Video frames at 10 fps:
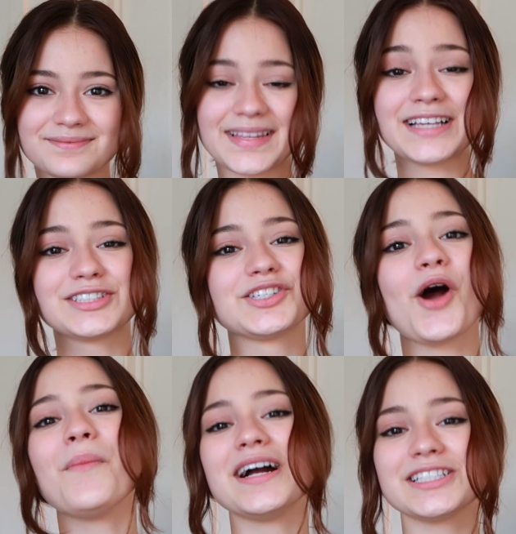Thanks
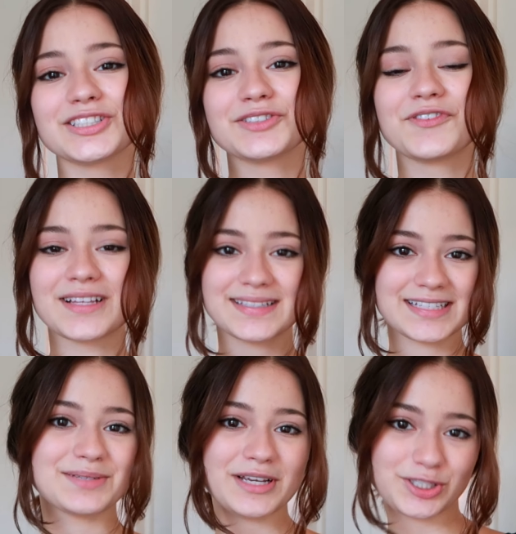so much for
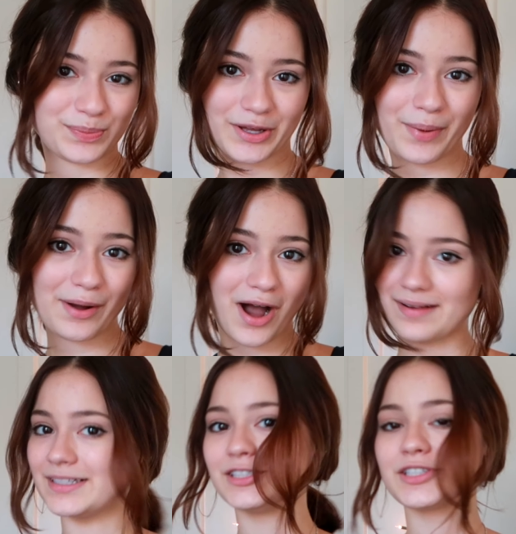listening to my spiel about
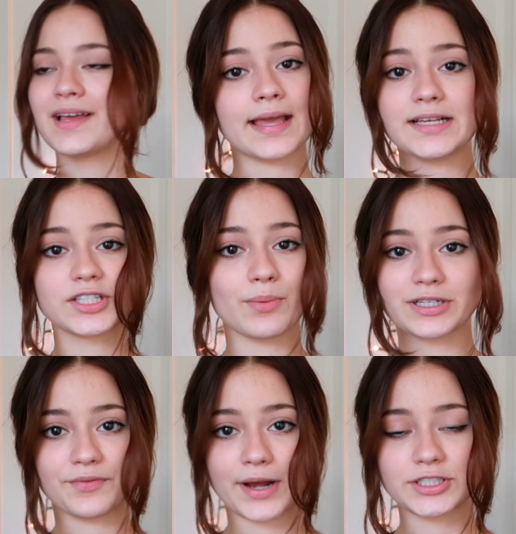college. Thanks so
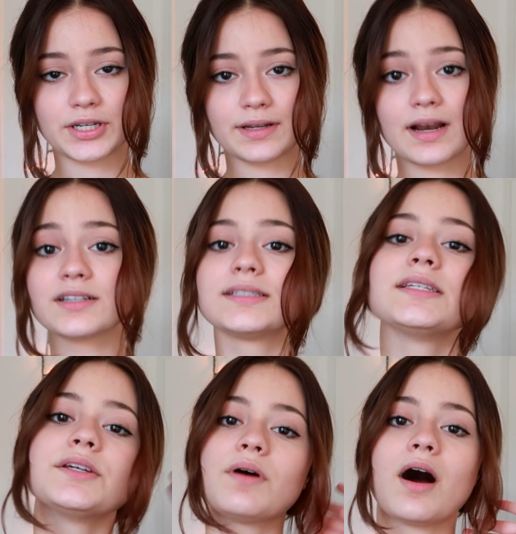much for watching, and I'll
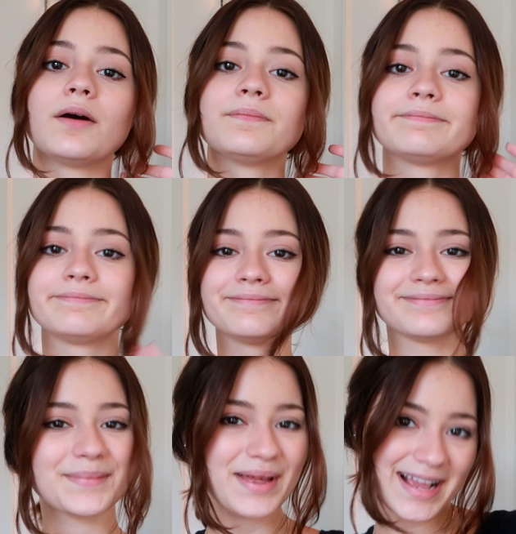see you all
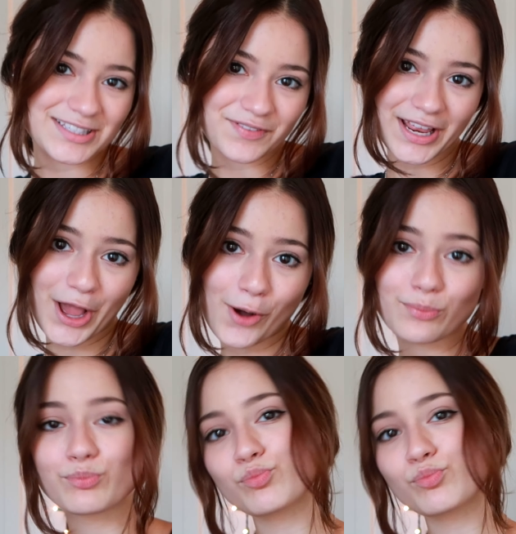in my next video.